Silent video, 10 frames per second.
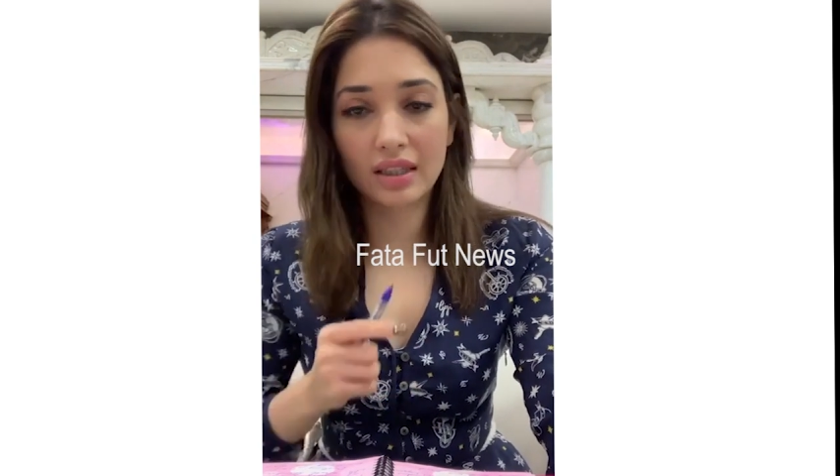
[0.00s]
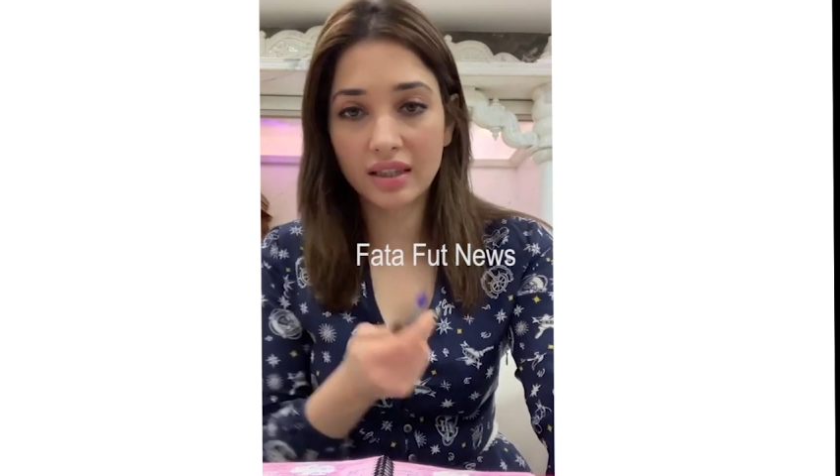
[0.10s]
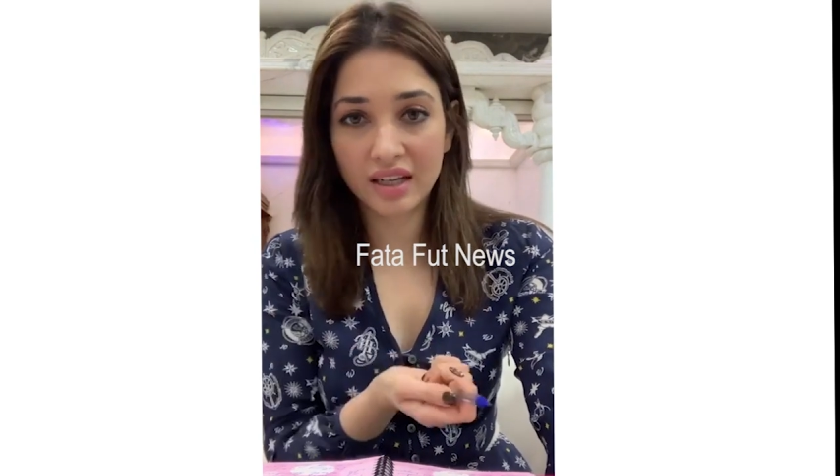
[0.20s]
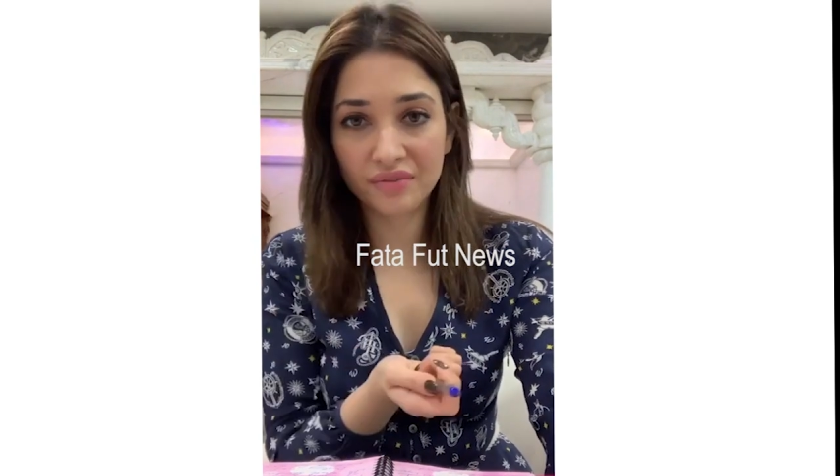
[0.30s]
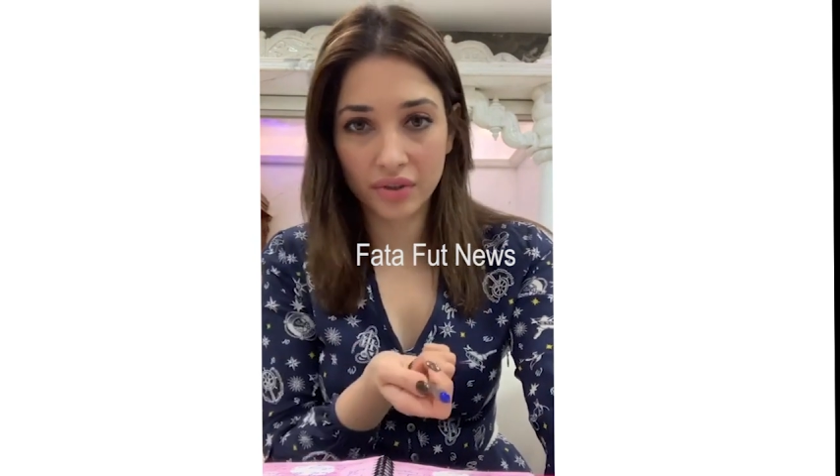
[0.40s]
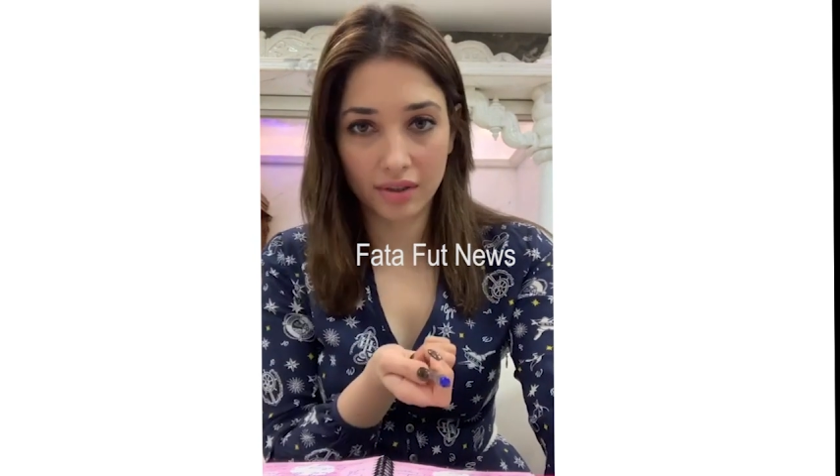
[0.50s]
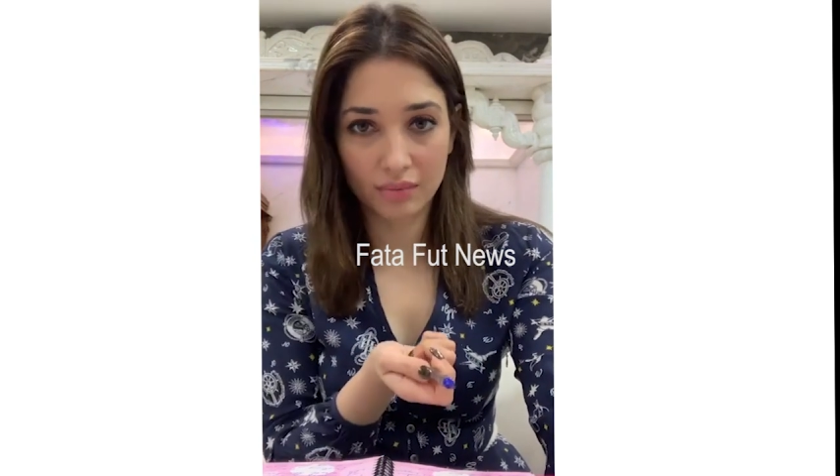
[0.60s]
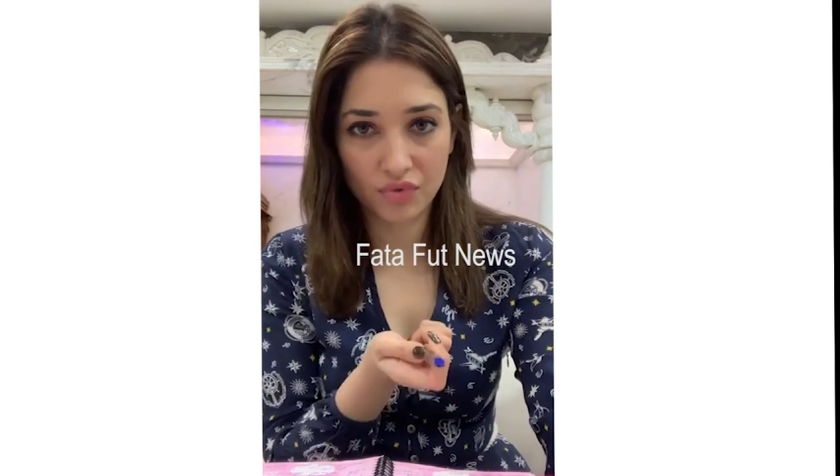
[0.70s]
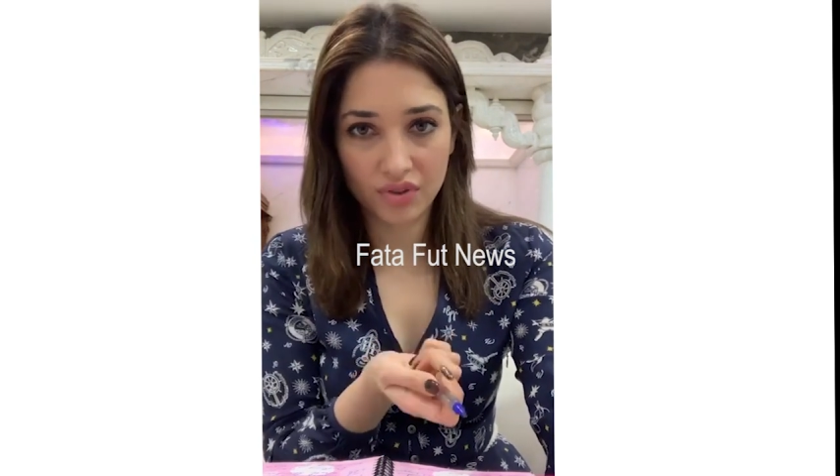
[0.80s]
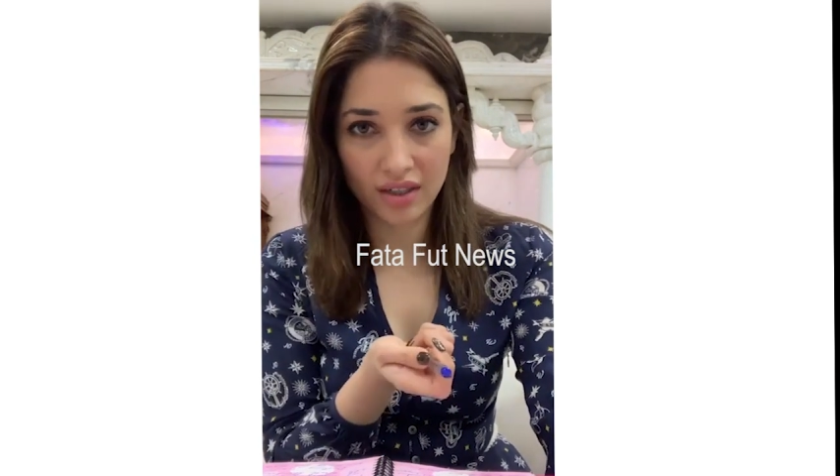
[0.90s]
things that I've written,
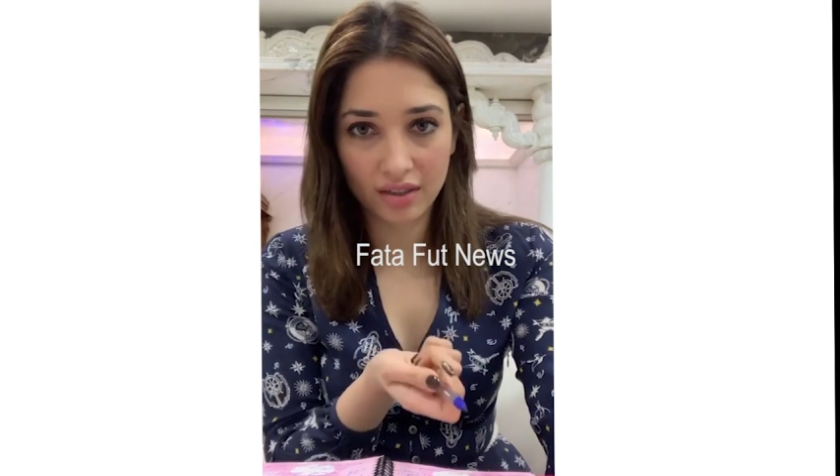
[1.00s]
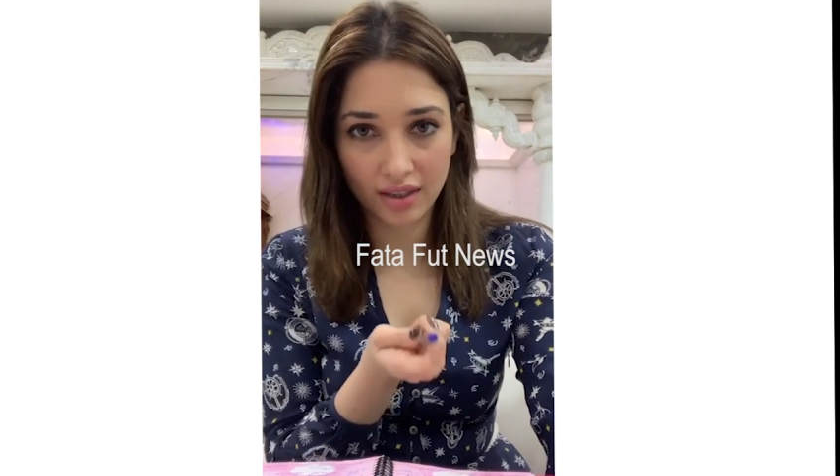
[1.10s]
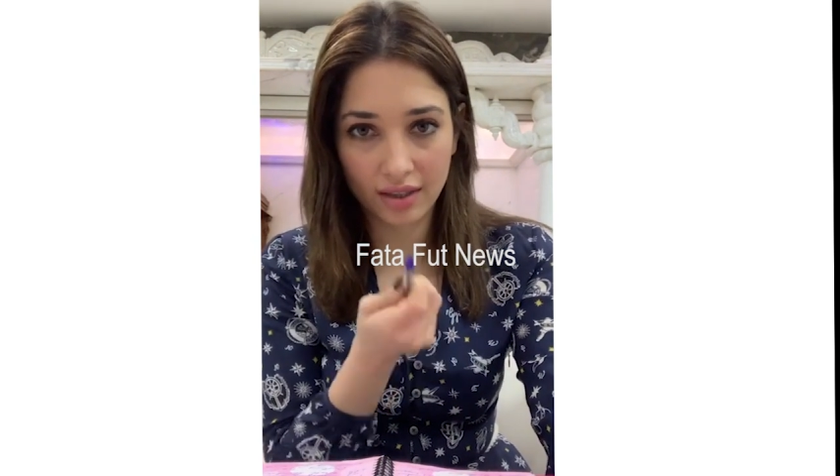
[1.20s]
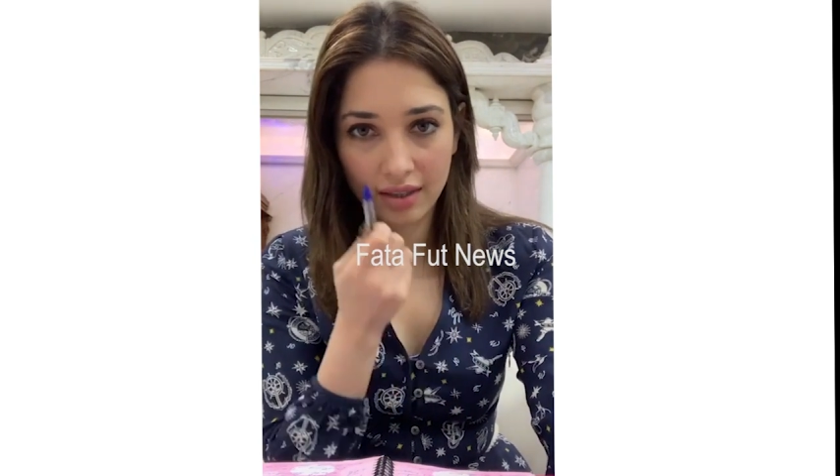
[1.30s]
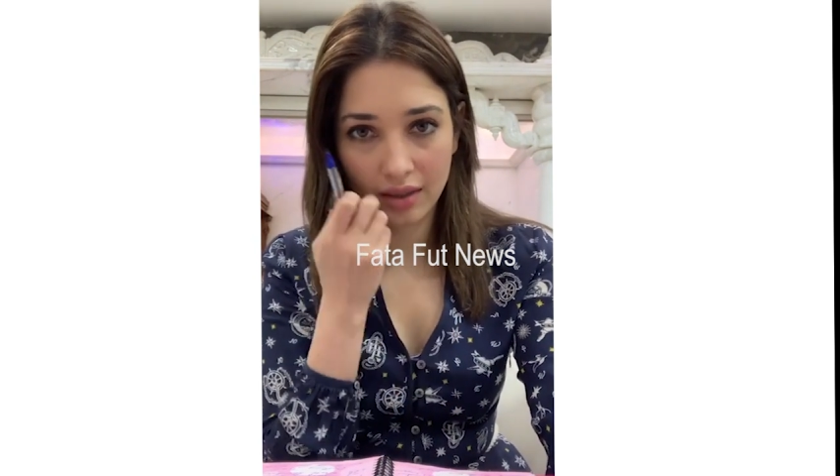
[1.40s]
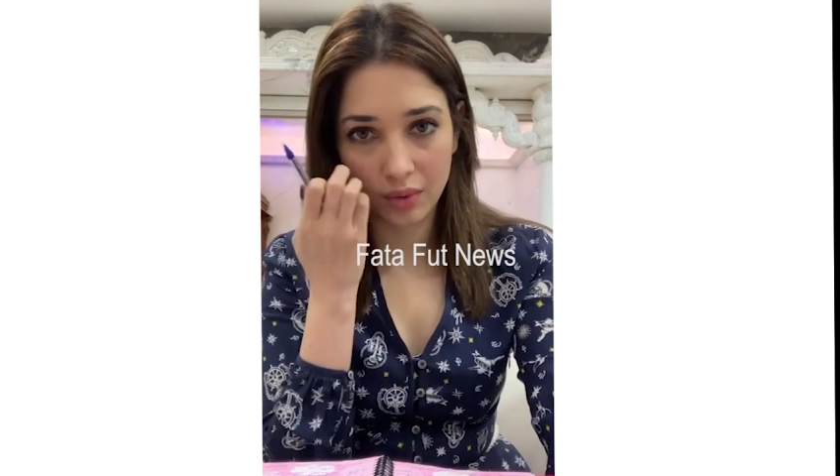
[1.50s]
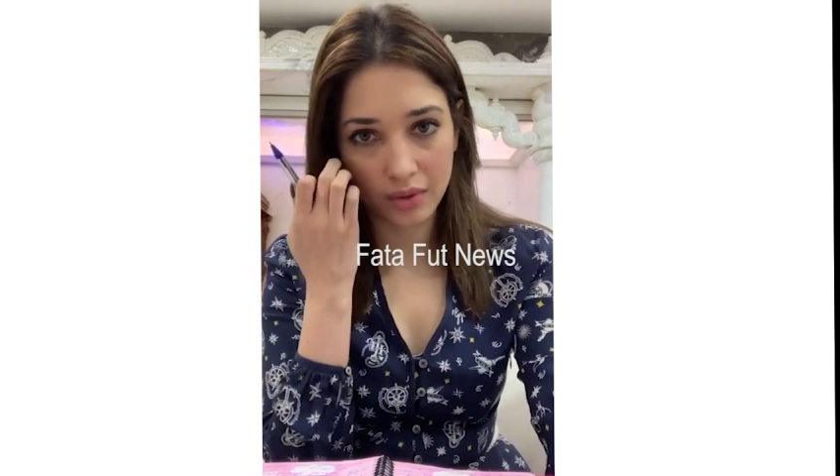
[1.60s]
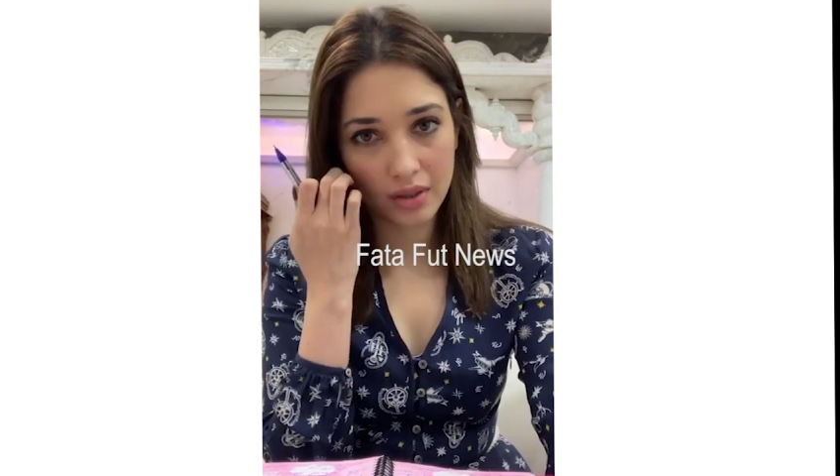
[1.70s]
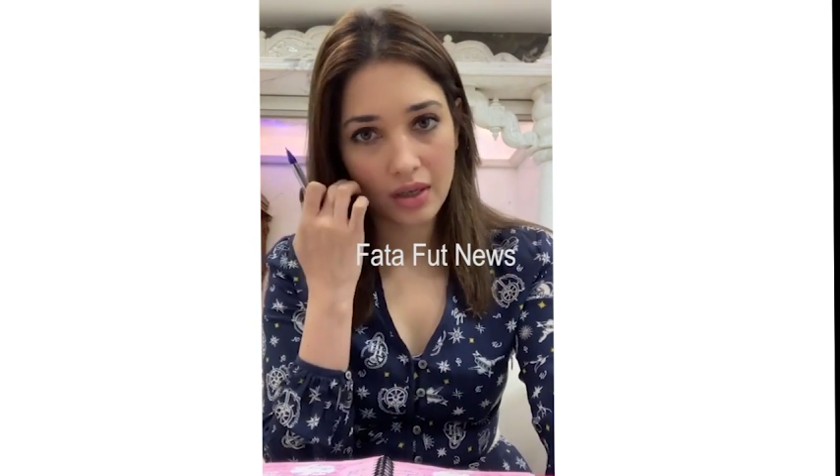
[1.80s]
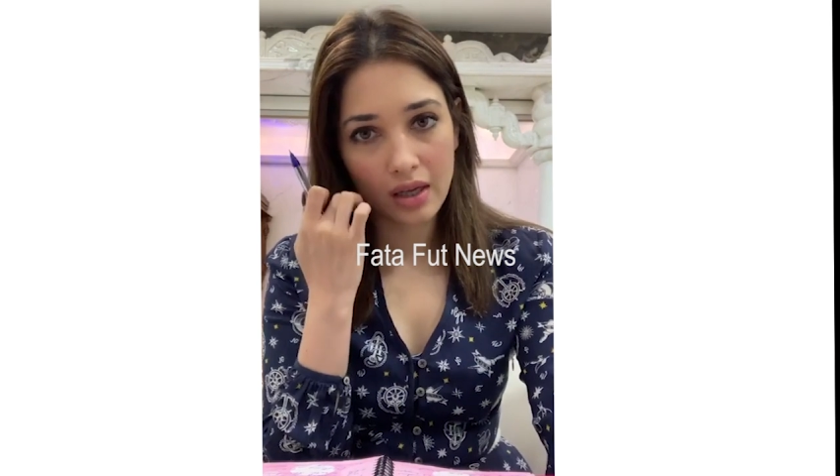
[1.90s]
I'm just kind of reading it out.